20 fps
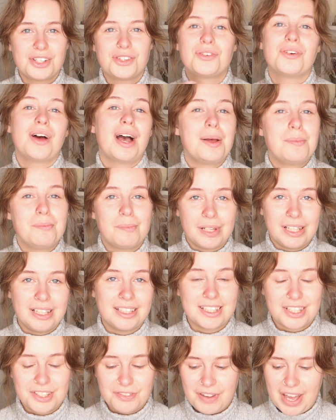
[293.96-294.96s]
try and
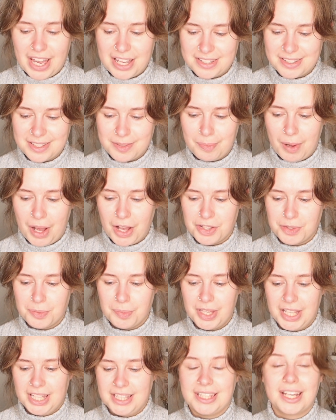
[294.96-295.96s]
build as fast as
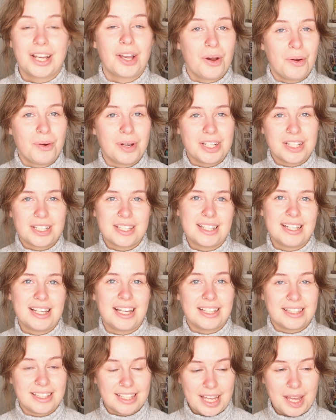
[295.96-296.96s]
possible and then go into
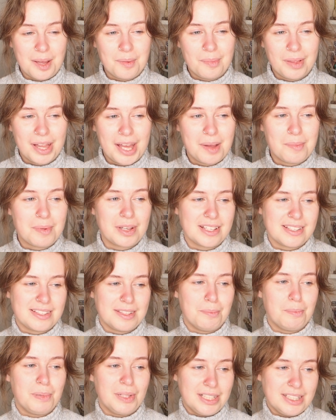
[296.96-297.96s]
like the gameplay, because
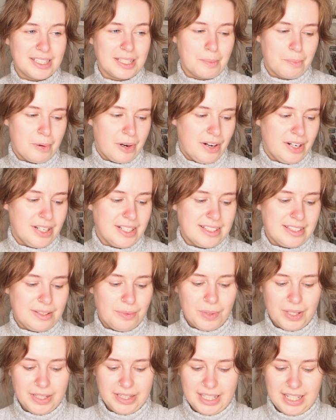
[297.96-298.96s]
the building part is the
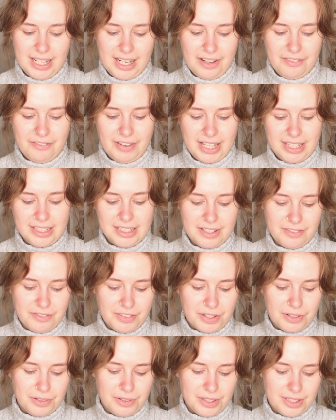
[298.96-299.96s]
one that I find
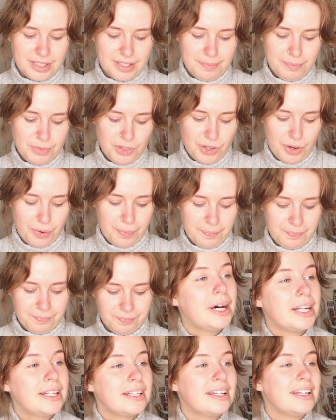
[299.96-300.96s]
difficult. So,
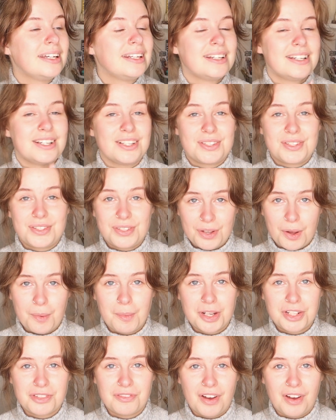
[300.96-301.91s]
but it is so much